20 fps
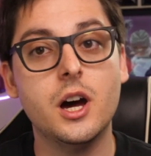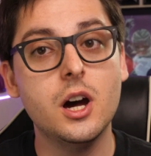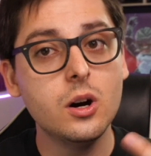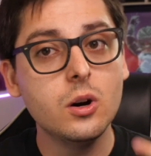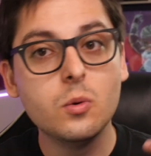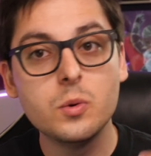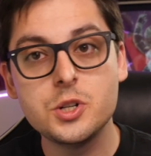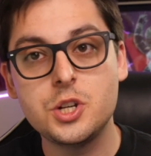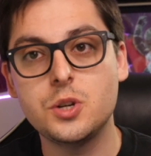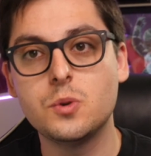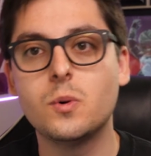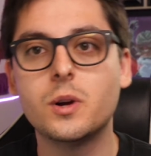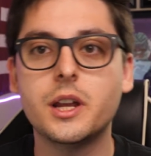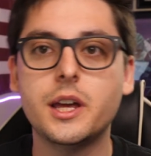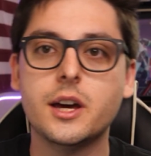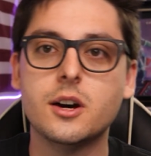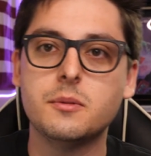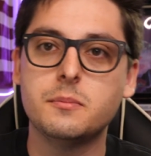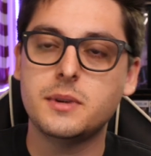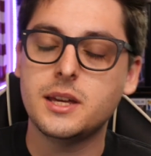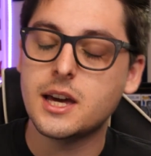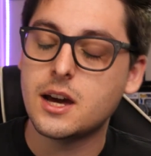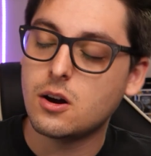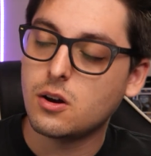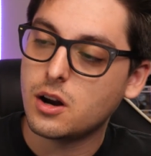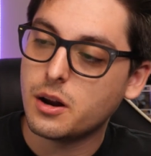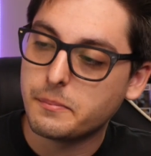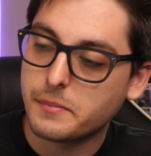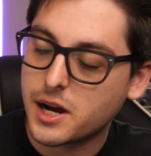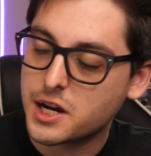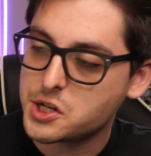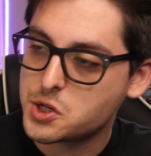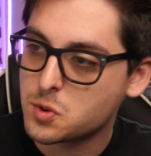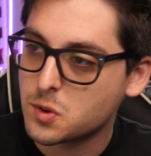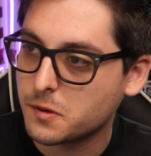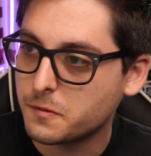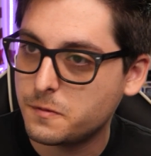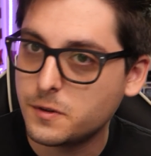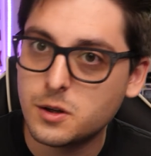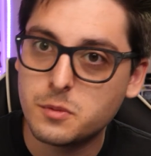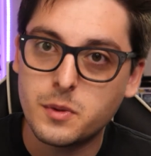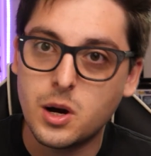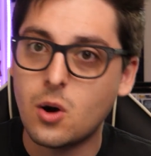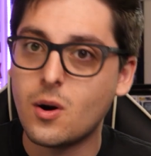Oh, would you want to help me out on my short film?